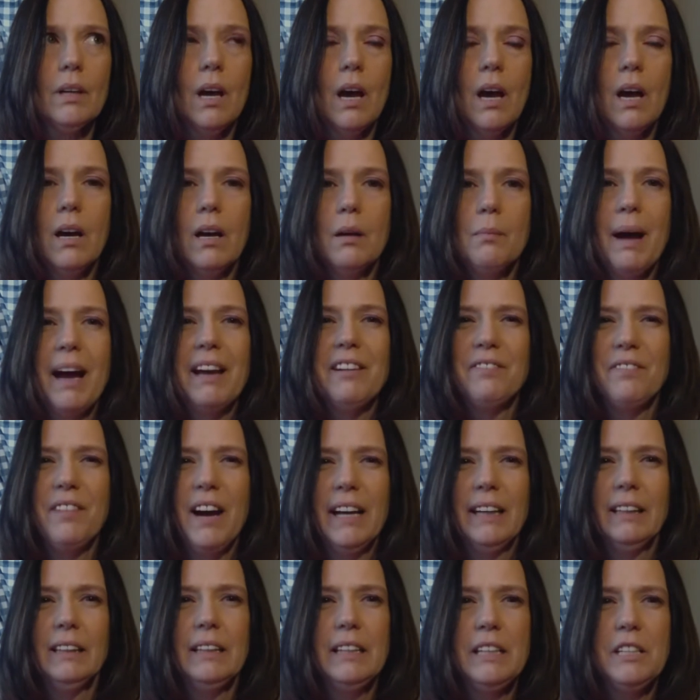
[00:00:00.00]
um, I
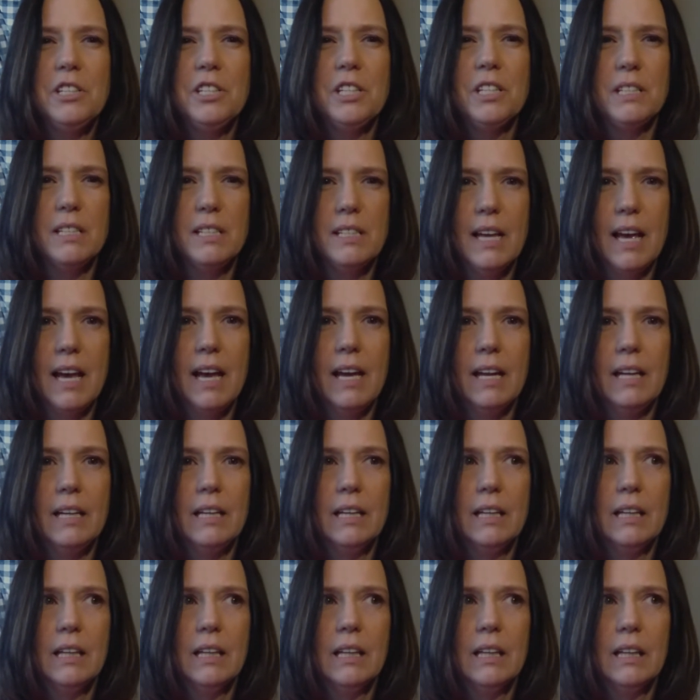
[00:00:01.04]
finally just
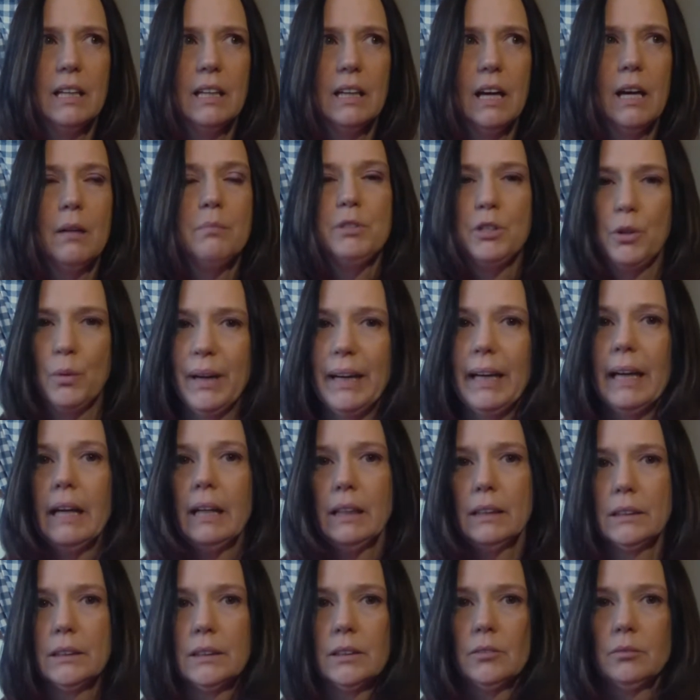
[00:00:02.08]
said, I'm doing it.
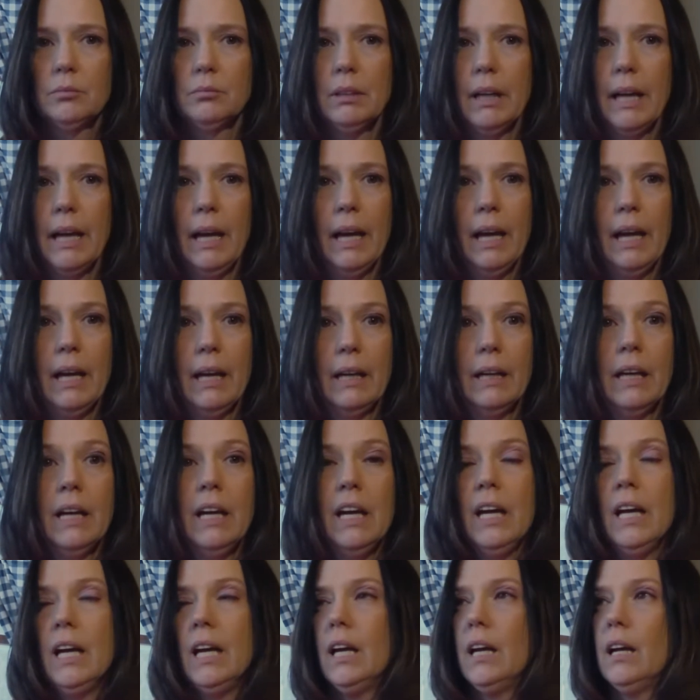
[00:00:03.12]
And,
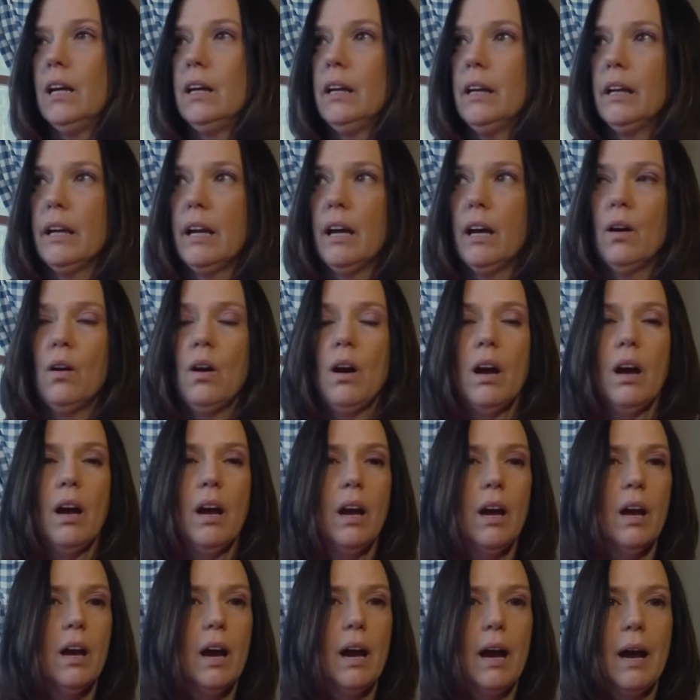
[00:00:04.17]
you know,
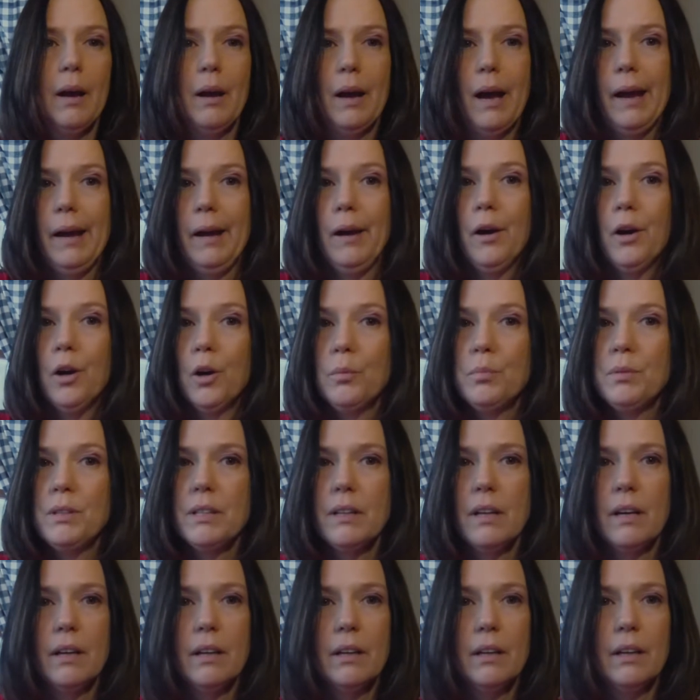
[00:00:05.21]
uh, I hope
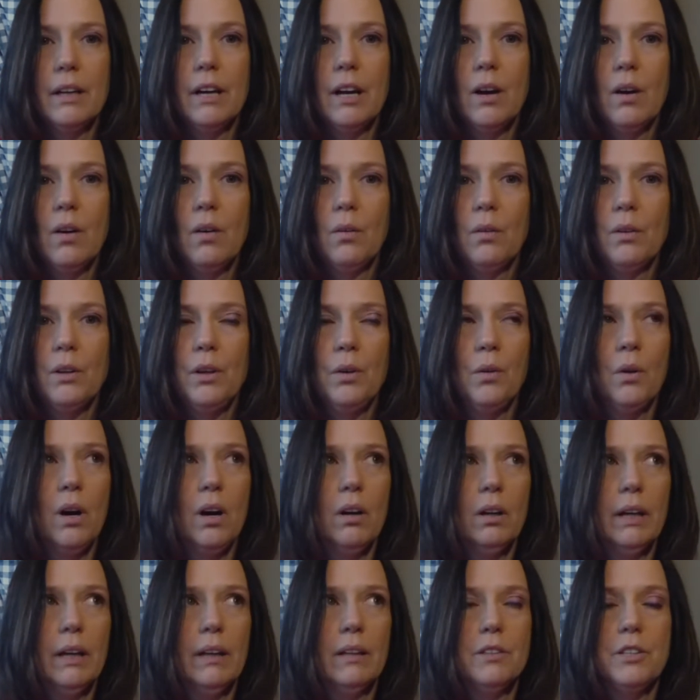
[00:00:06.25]
that you know you
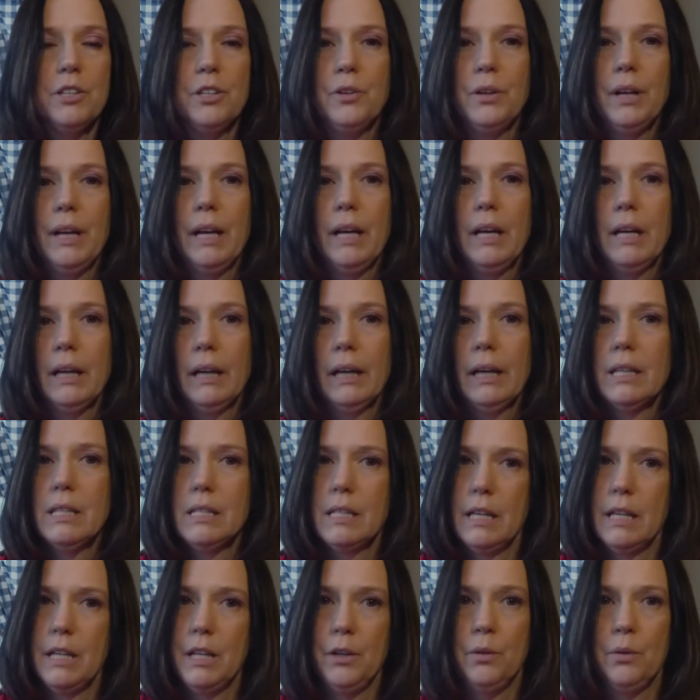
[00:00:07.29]
all can tune in and
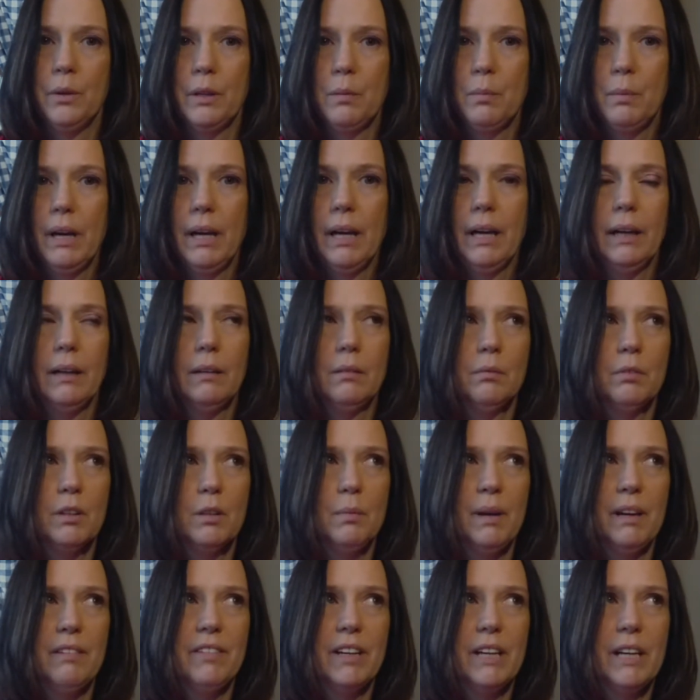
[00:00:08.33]
continue with my
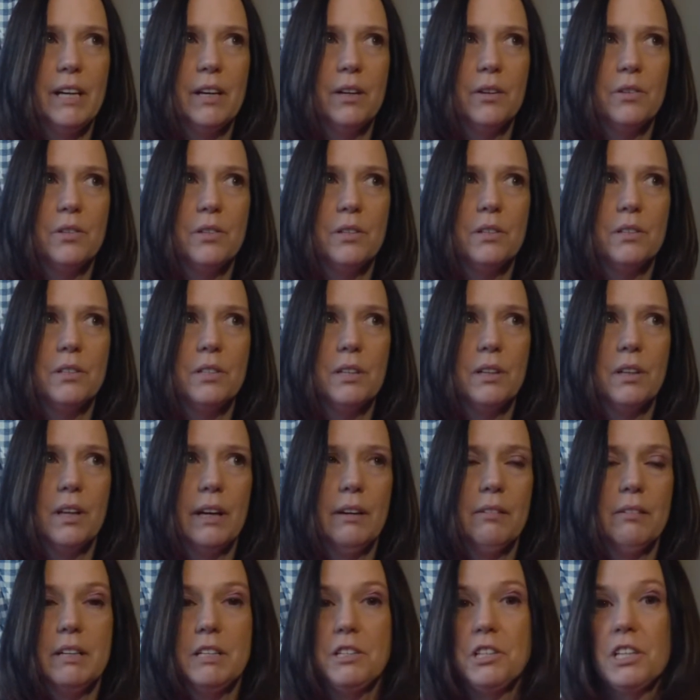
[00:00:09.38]
with my videos until
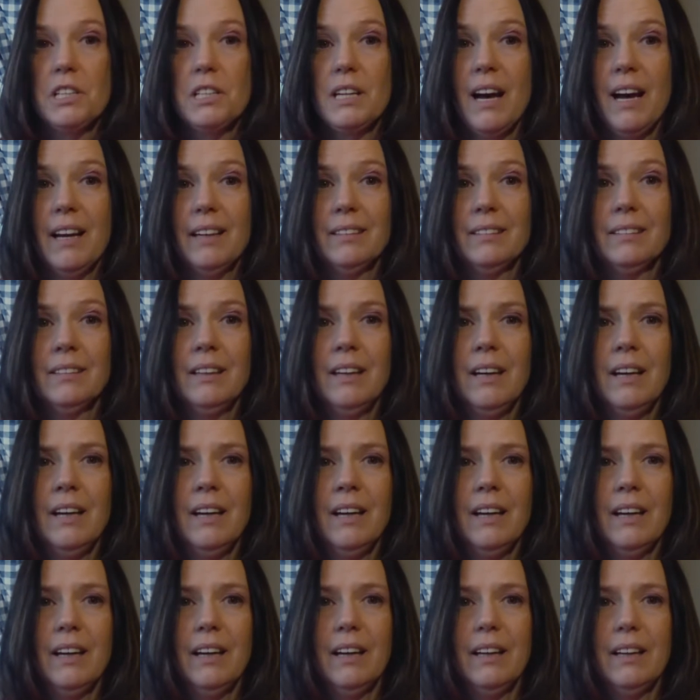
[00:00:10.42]
I reach Katahdin.
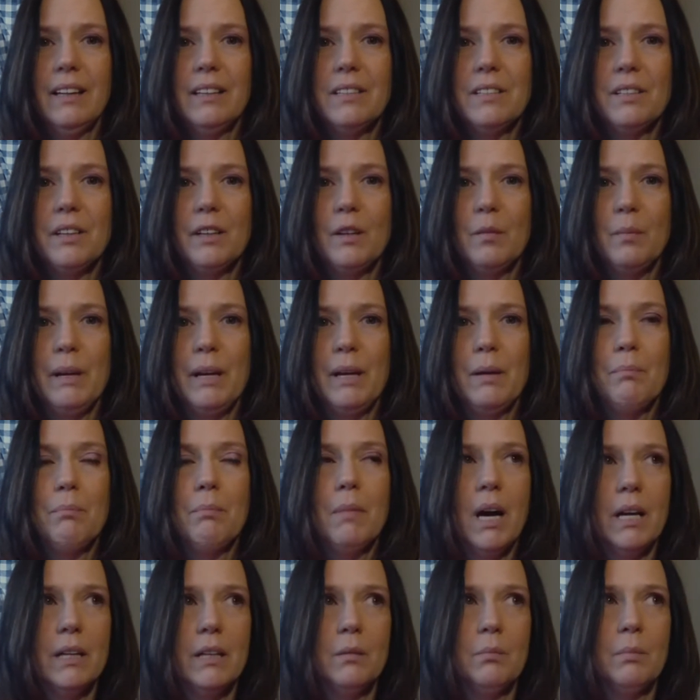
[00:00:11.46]
It's going to be a
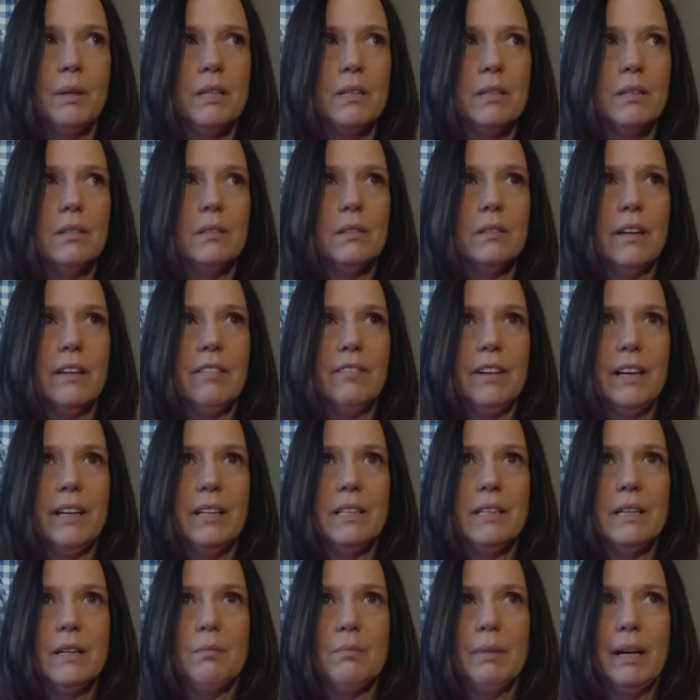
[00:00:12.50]
monumental
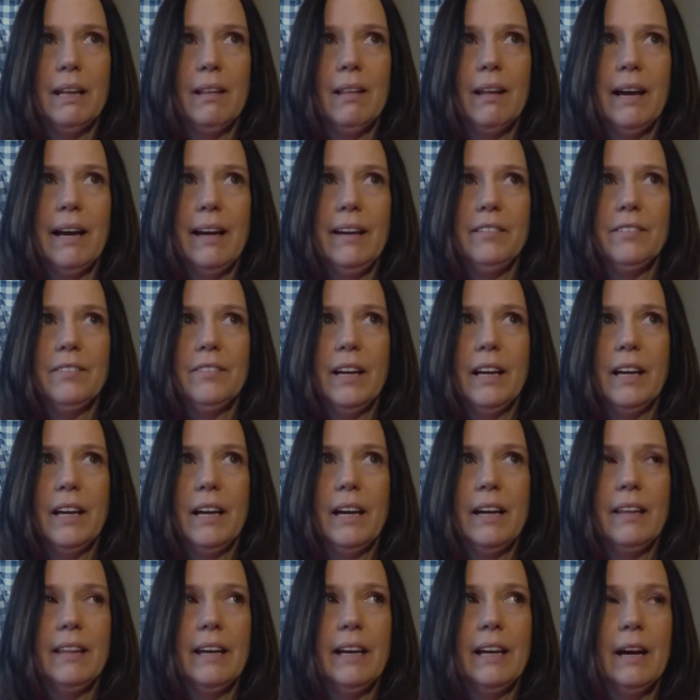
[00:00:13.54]
event in my life, and
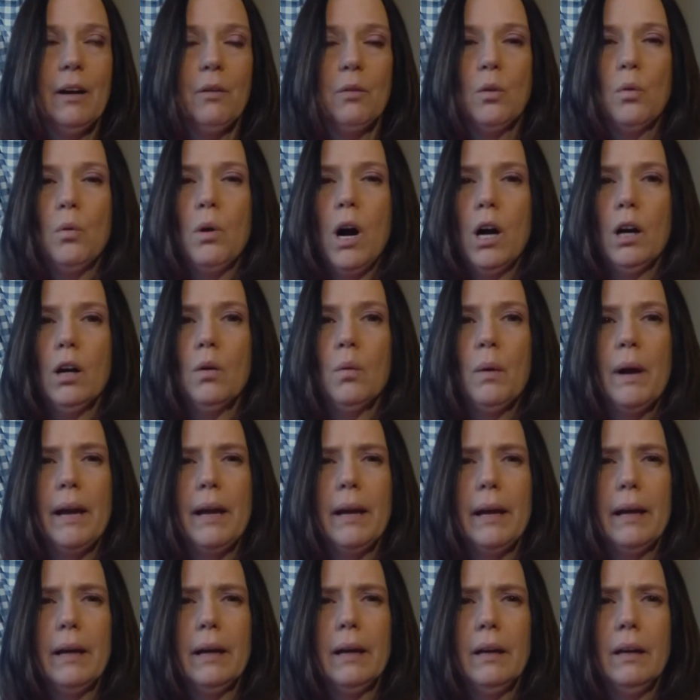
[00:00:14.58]
I think I will walk
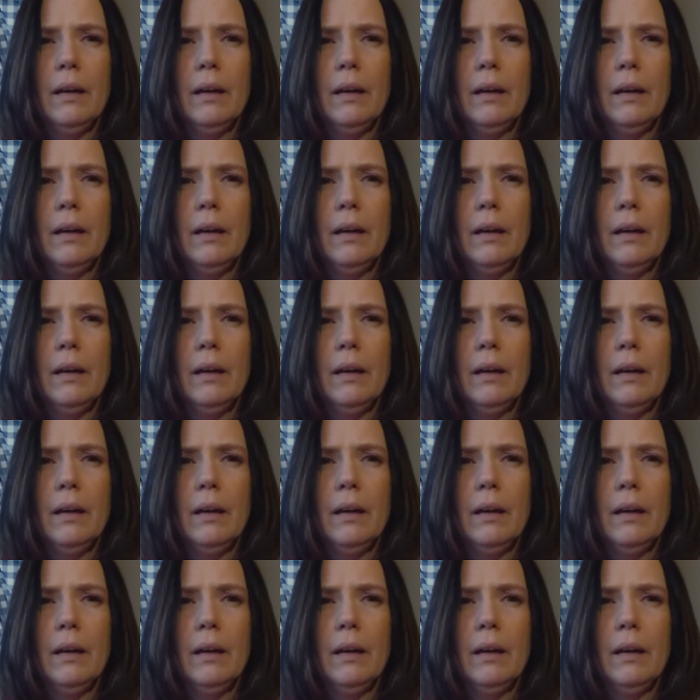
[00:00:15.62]
away